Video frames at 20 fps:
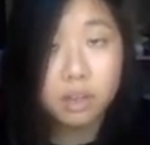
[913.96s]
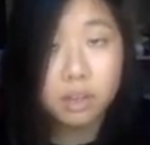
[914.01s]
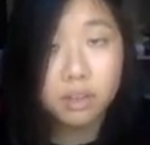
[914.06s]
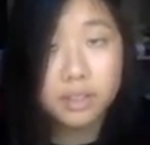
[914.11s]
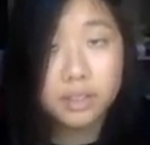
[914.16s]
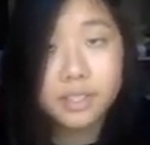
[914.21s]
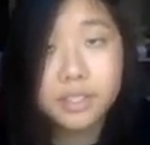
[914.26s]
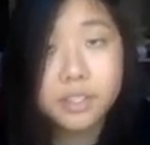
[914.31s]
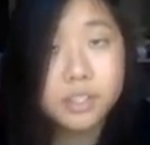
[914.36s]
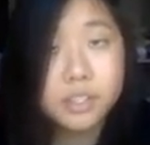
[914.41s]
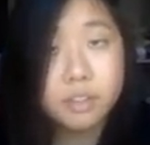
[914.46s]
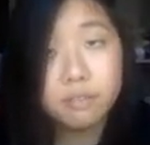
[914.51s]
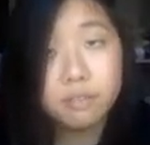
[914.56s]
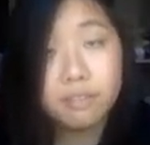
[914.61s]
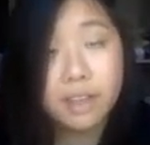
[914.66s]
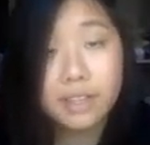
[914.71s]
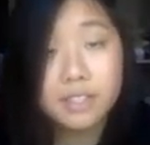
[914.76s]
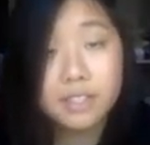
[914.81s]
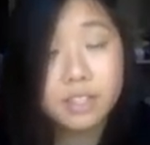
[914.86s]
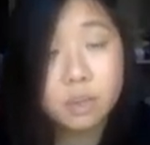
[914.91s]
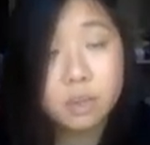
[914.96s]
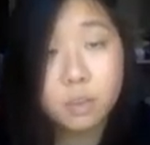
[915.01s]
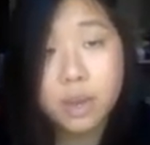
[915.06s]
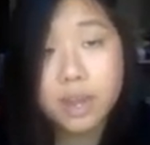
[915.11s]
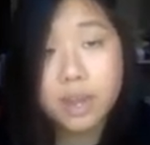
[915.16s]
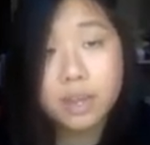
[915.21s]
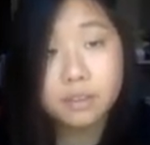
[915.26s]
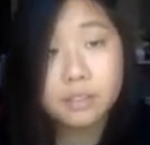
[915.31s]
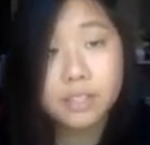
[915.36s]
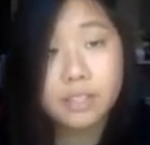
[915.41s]
This is just a fancy
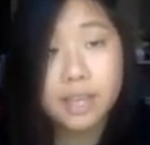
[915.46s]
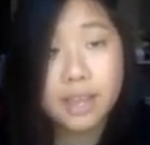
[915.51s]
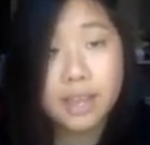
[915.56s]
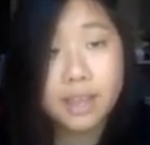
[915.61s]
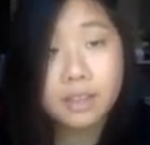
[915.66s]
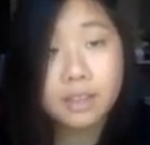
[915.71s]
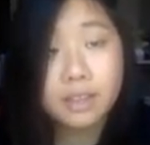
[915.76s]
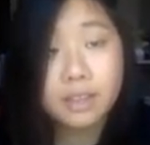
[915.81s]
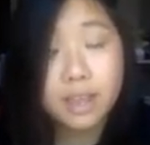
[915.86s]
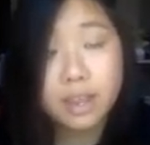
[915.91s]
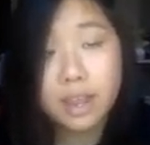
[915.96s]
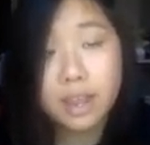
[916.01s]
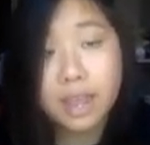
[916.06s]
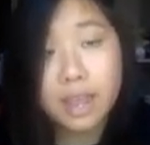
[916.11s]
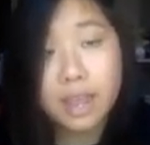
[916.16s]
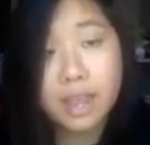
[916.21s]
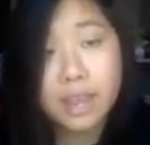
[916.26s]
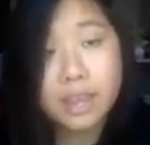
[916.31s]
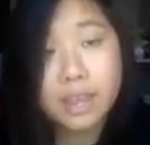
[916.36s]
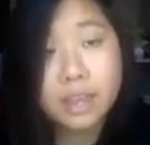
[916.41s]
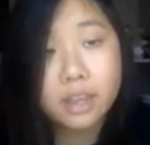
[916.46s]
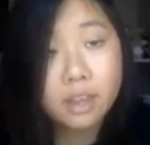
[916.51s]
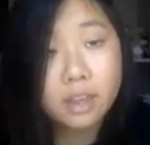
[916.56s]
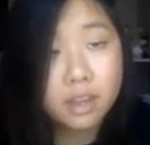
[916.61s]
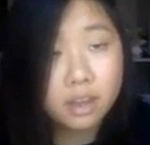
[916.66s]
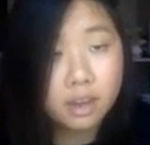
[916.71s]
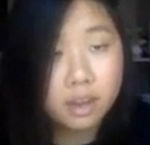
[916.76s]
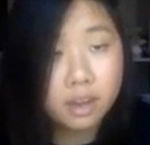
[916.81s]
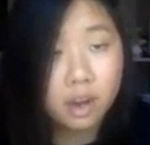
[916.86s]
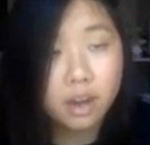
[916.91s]
way of saying that a
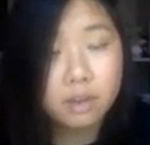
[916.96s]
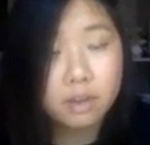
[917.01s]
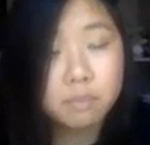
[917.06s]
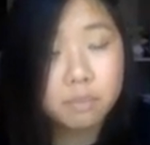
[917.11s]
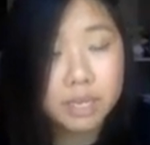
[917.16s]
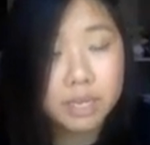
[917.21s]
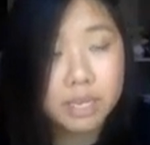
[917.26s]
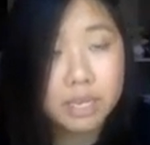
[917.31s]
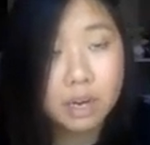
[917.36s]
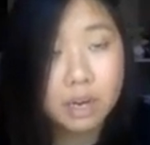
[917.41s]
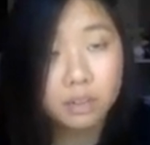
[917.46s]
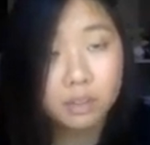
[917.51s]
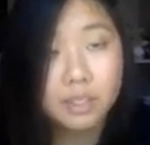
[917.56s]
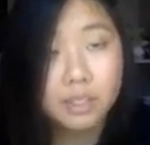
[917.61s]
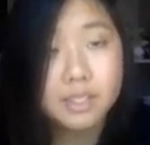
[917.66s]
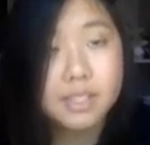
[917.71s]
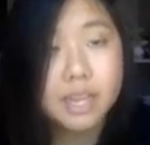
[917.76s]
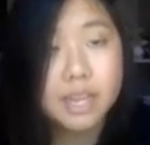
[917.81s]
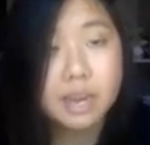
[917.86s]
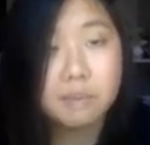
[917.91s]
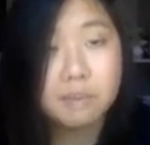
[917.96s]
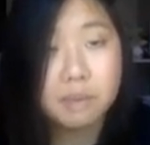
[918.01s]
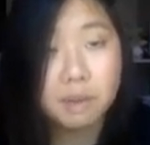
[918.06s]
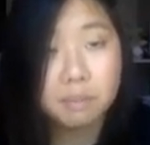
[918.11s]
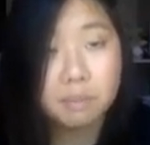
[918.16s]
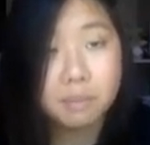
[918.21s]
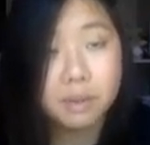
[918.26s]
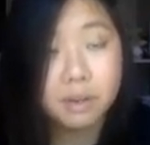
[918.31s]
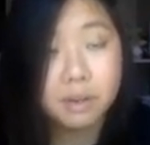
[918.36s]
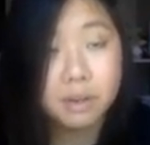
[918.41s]
and b are the same
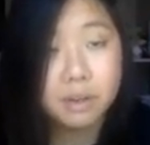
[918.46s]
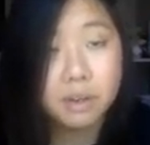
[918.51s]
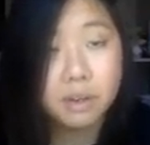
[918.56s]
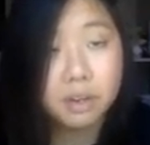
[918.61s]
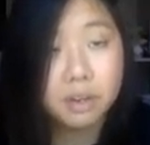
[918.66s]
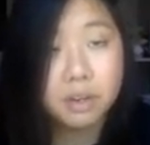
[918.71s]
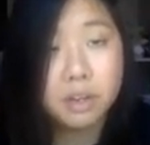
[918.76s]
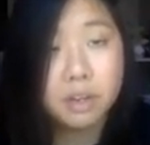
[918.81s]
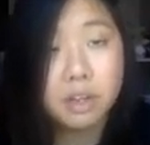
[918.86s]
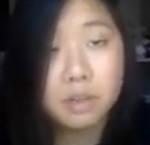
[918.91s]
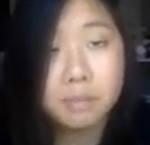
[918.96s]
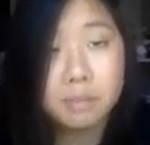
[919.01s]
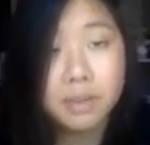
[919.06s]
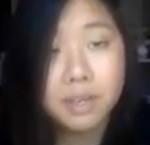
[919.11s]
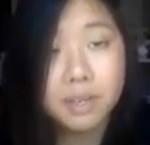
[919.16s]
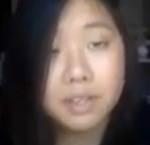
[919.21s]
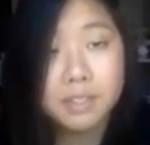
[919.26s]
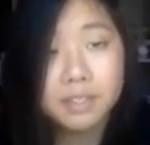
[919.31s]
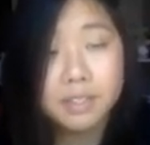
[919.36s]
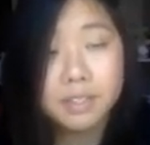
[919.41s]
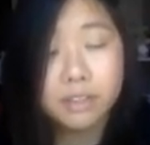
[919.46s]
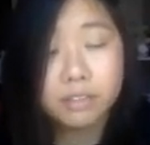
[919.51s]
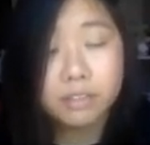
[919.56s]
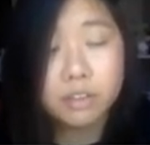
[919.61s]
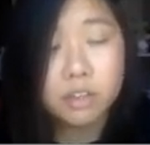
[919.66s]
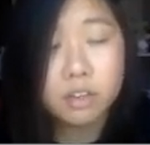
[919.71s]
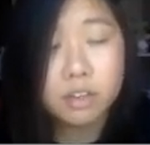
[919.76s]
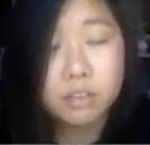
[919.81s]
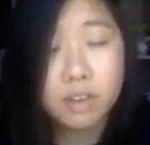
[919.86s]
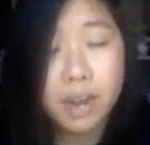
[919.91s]
number, because if
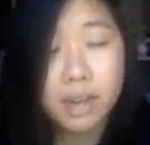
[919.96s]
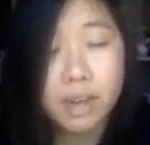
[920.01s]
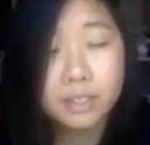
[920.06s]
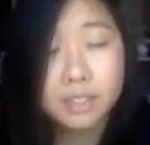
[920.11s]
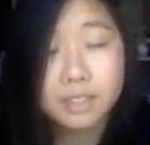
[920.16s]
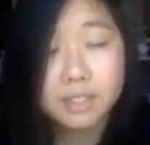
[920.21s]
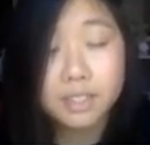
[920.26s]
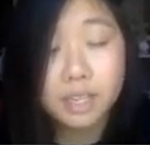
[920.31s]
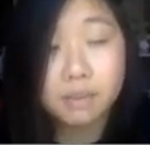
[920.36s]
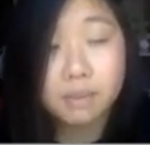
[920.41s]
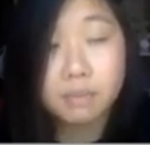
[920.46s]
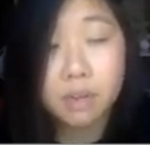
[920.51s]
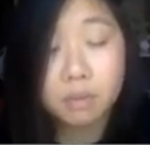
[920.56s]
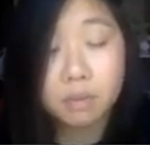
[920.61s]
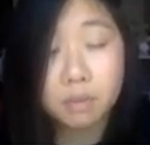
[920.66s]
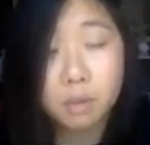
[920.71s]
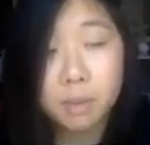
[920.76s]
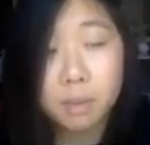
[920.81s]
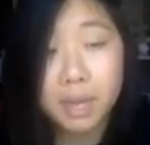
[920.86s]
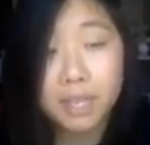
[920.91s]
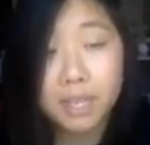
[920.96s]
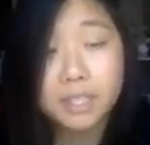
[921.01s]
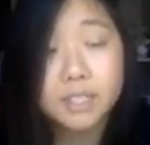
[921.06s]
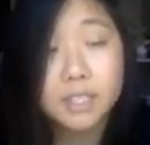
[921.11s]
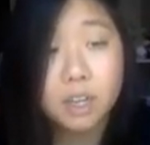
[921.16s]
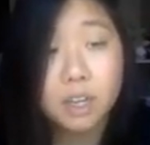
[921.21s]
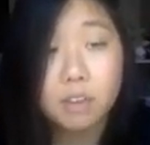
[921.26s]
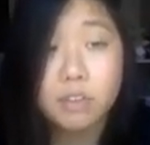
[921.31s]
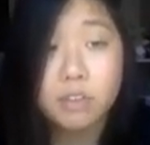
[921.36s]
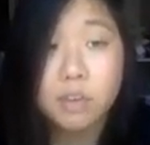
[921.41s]
you divide the same number by
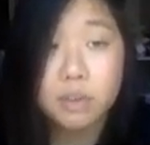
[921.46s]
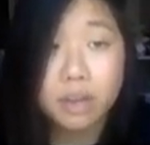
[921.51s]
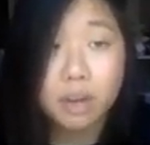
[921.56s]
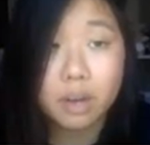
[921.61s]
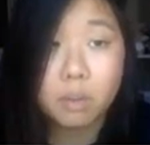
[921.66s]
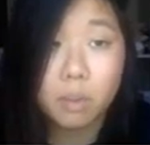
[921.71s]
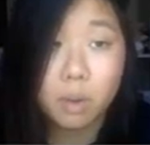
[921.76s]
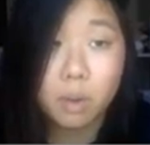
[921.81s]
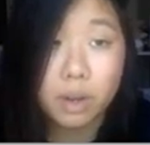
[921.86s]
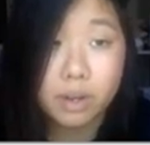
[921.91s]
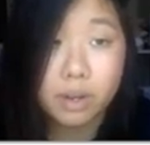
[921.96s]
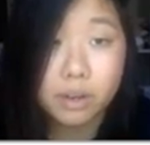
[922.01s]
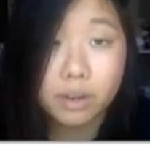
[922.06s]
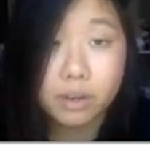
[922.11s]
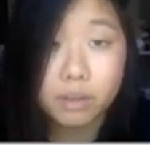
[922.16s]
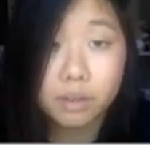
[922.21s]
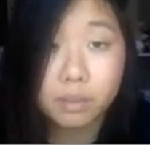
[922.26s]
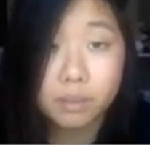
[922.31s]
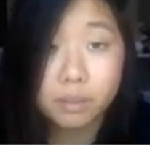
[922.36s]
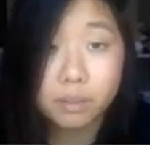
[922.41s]
itself, you get 1.